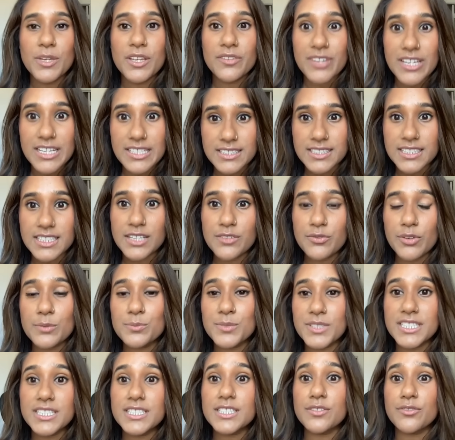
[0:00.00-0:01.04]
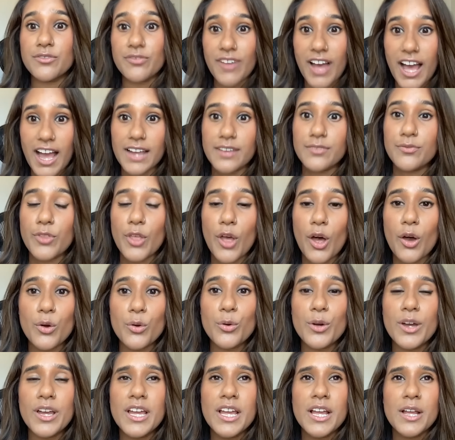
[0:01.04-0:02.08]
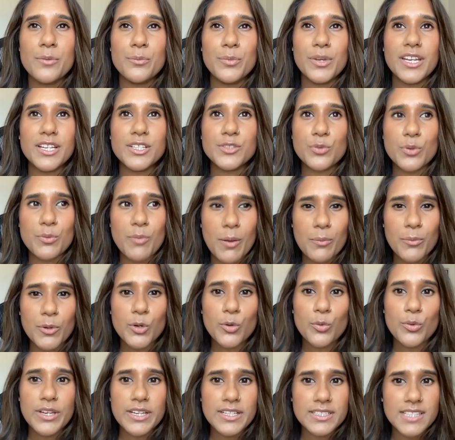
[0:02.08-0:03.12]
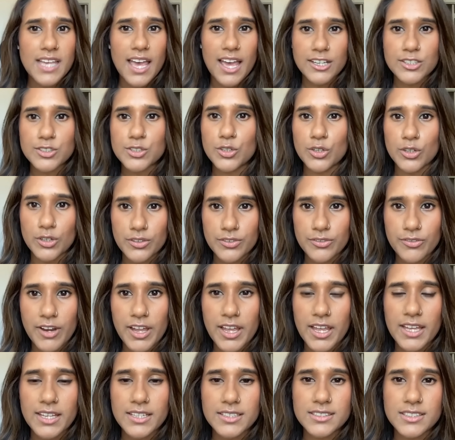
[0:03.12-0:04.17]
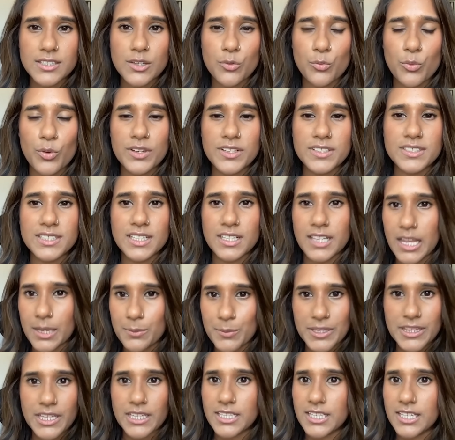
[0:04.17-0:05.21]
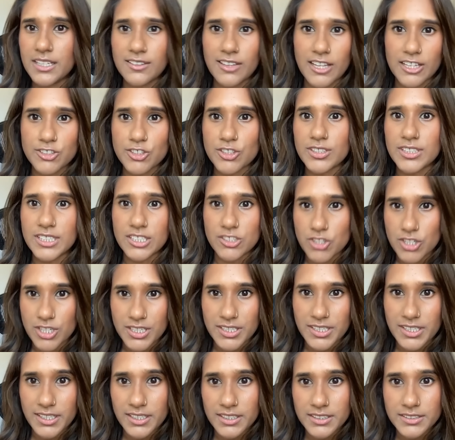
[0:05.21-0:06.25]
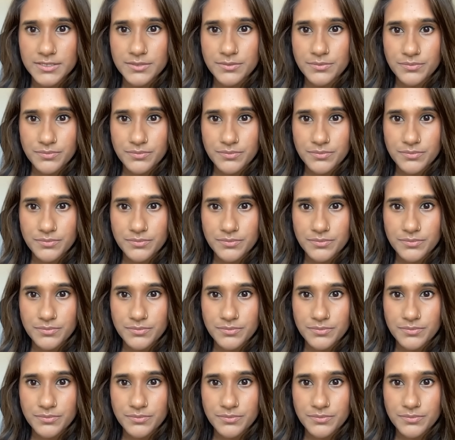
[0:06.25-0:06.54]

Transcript: of Izzy from season five, though, because remember his ex girlfriend was claiming that he allegedly cheated.